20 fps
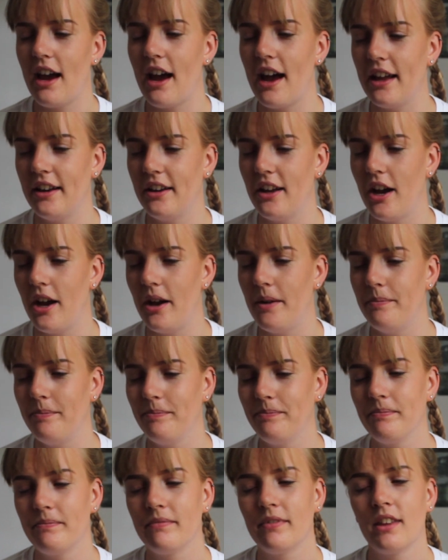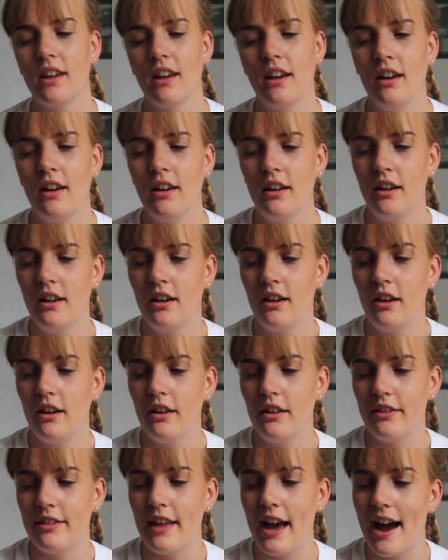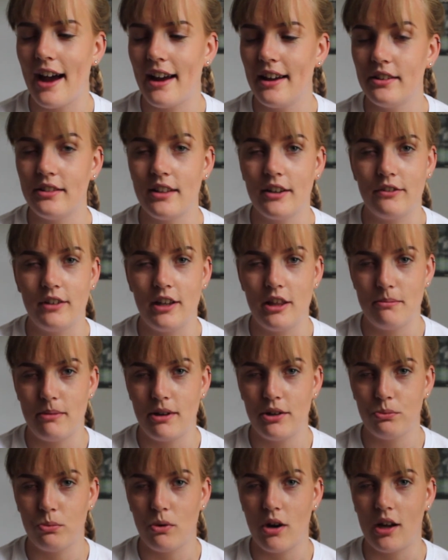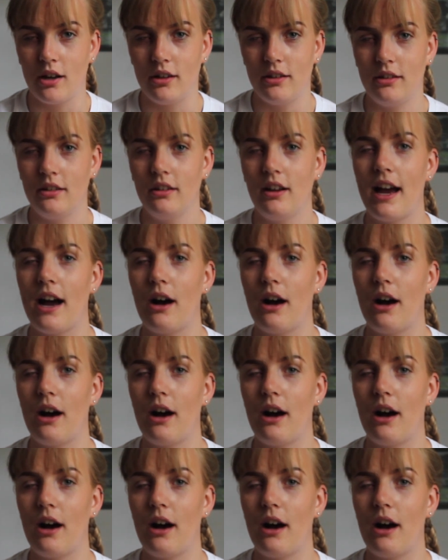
And that is definitely the best one